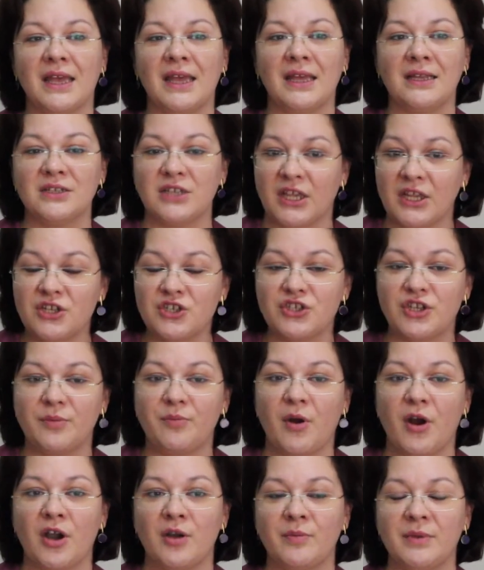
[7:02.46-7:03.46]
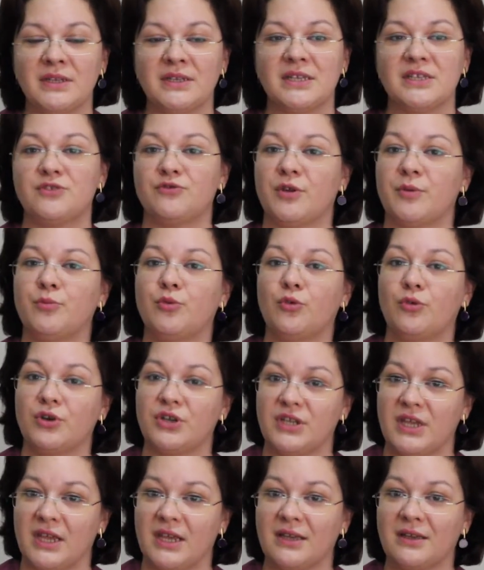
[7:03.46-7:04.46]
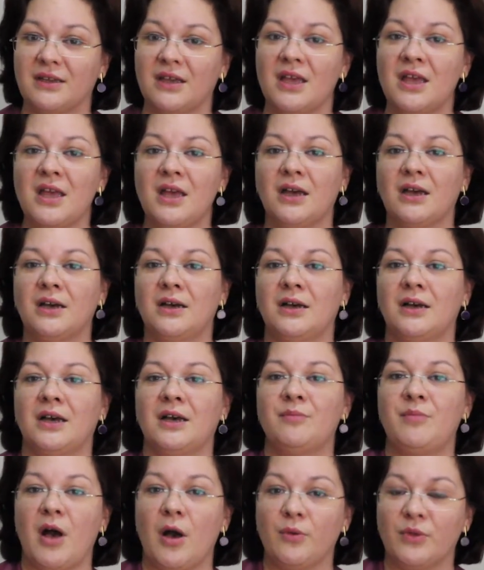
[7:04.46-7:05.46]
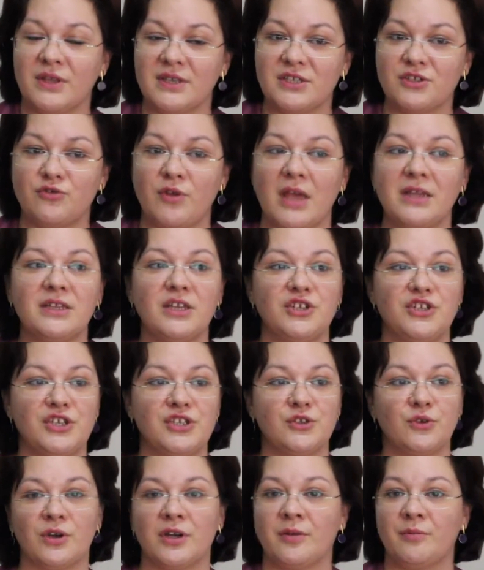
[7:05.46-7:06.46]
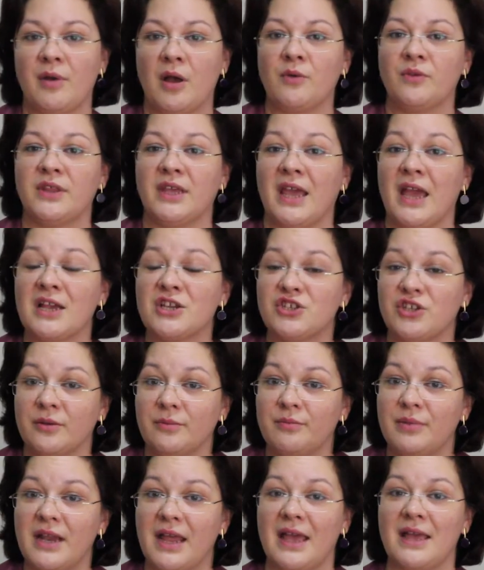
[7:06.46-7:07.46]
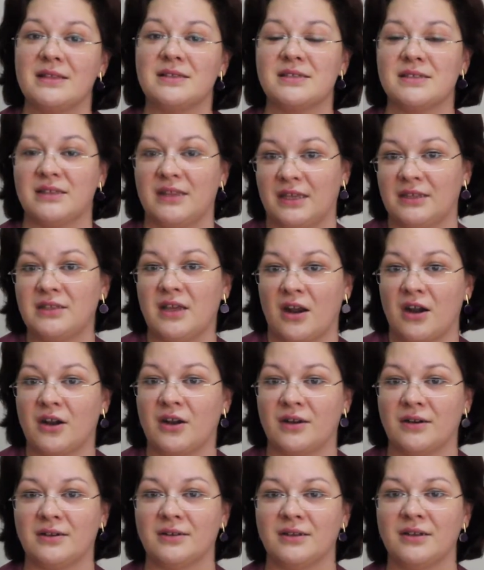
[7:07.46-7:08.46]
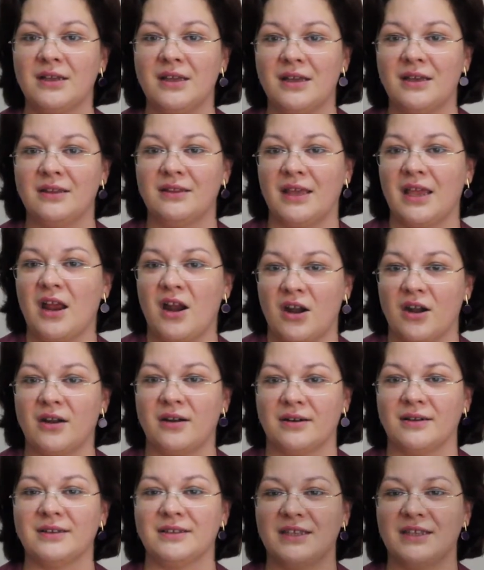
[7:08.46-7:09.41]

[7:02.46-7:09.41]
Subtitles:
and each department is reporting about the strategies or about the action plans that they are